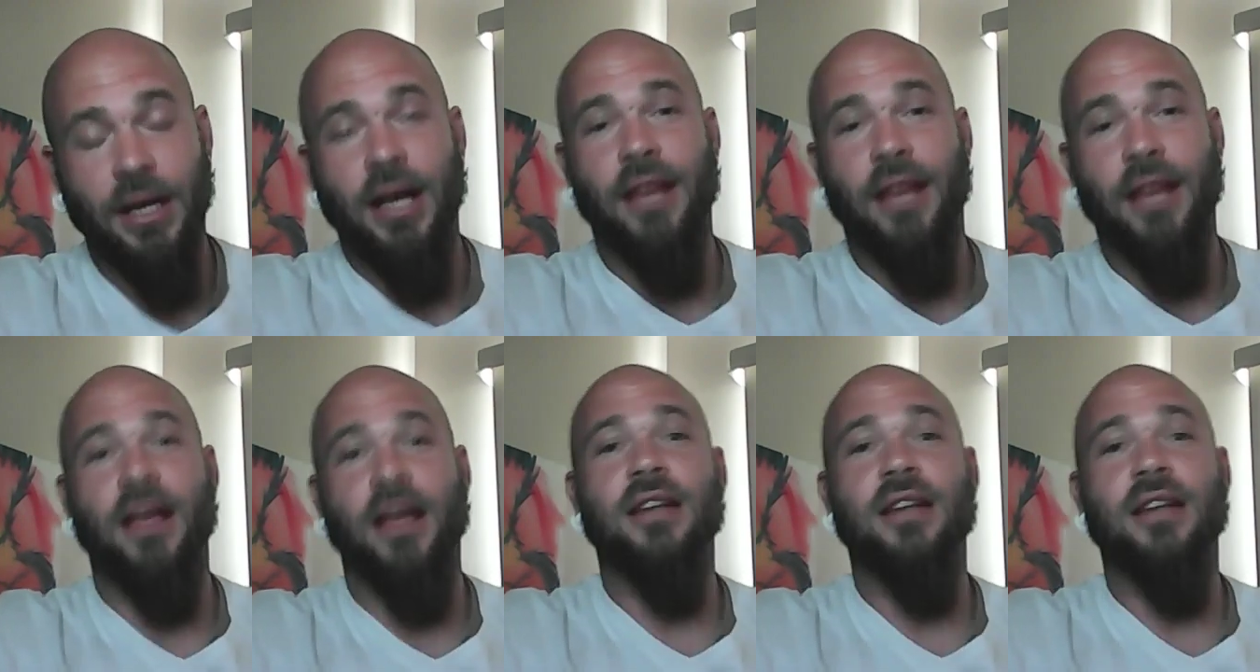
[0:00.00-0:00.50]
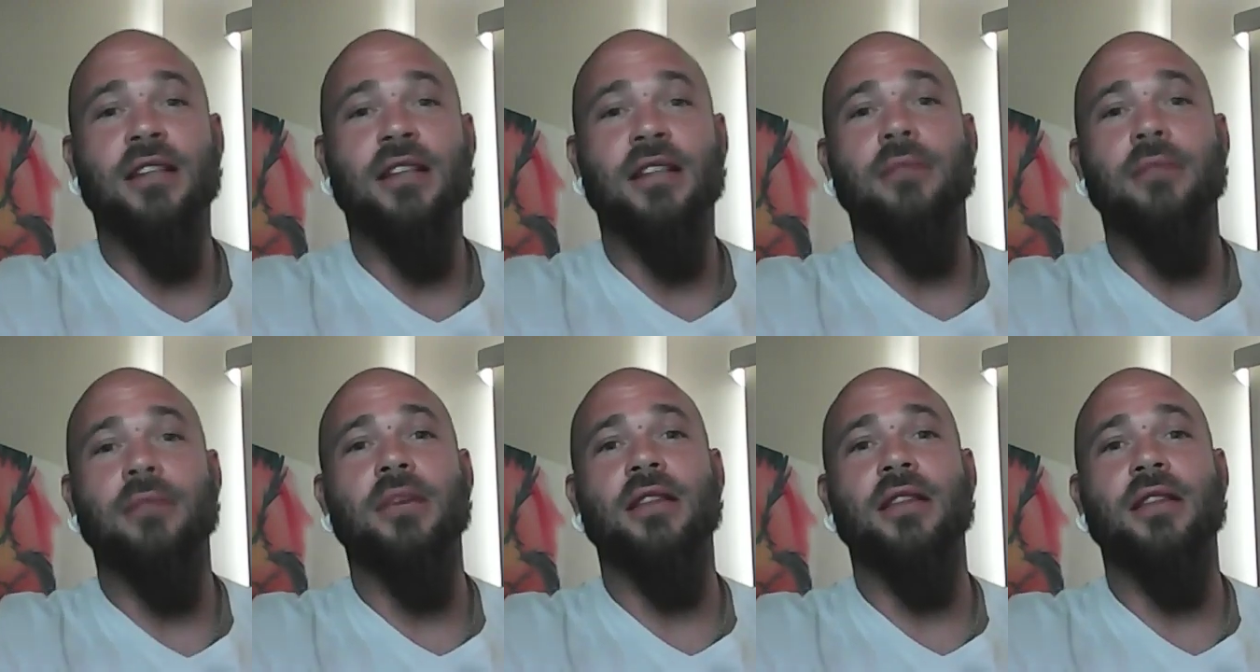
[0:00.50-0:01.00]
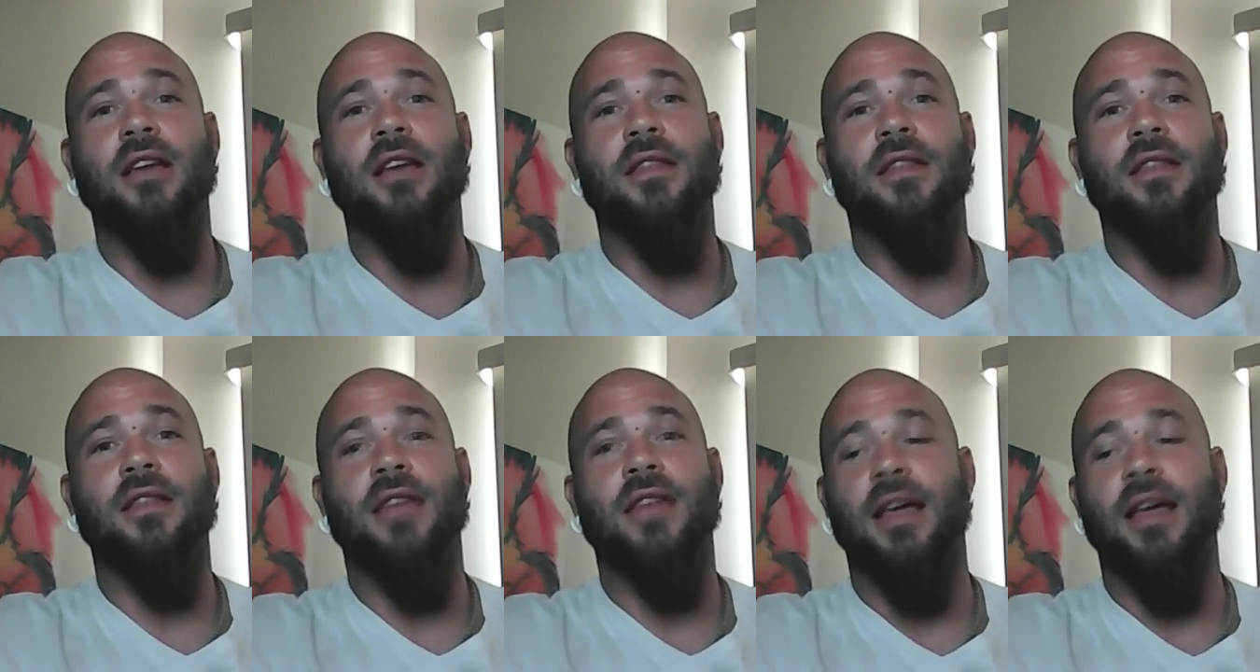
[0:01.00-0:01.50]
And that doesn't mean that
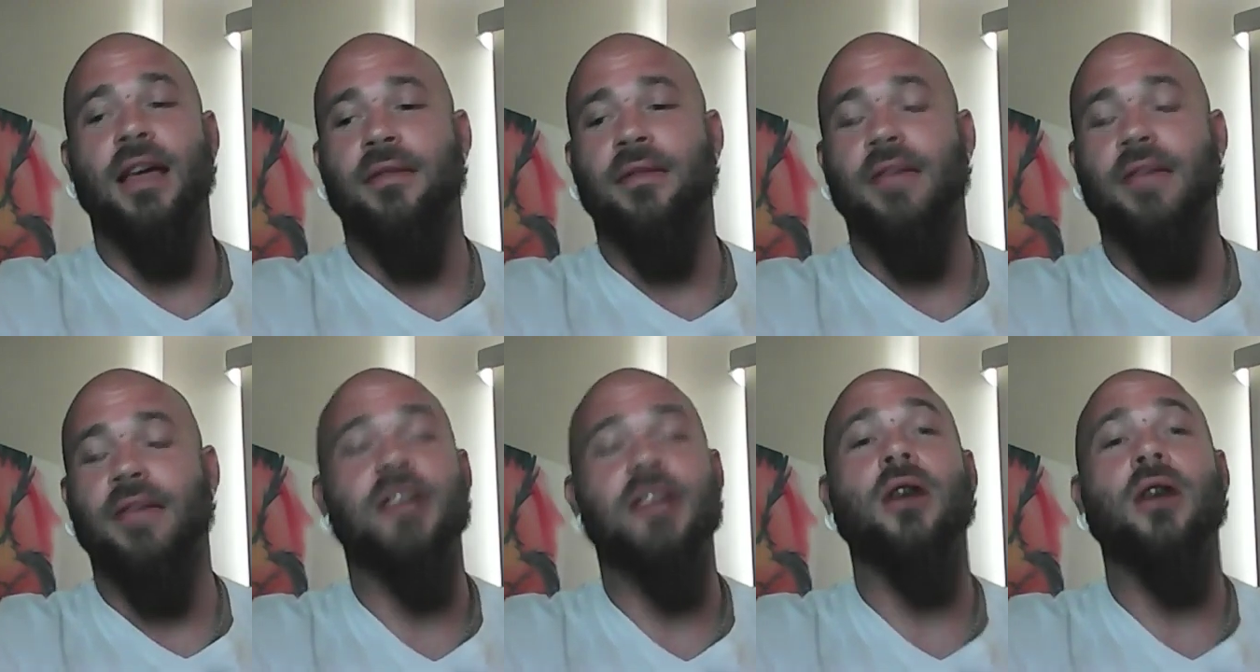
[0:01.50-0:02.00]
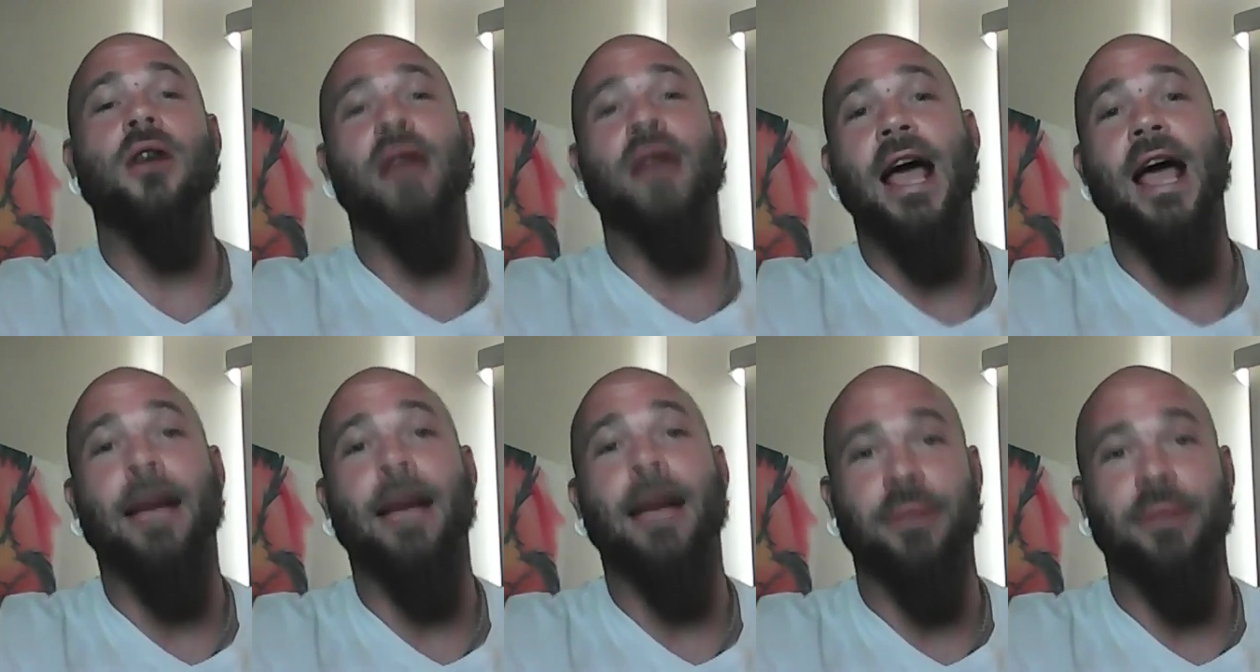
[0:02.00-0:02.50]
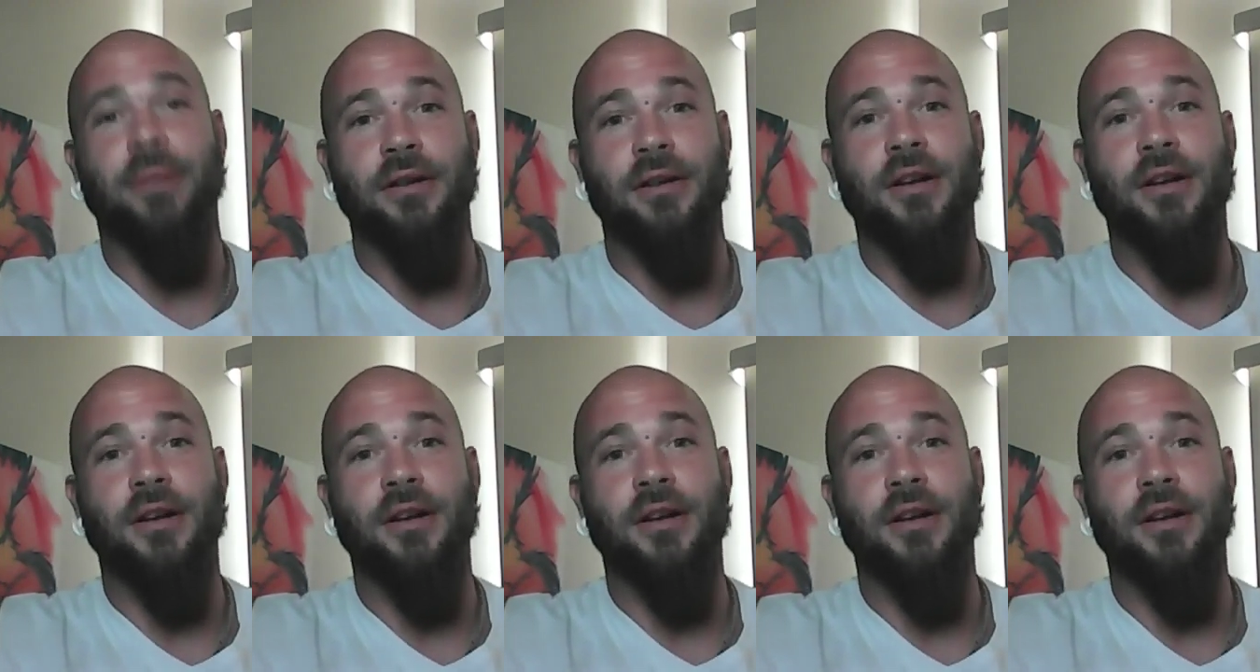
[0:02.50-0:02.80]
they don't happen.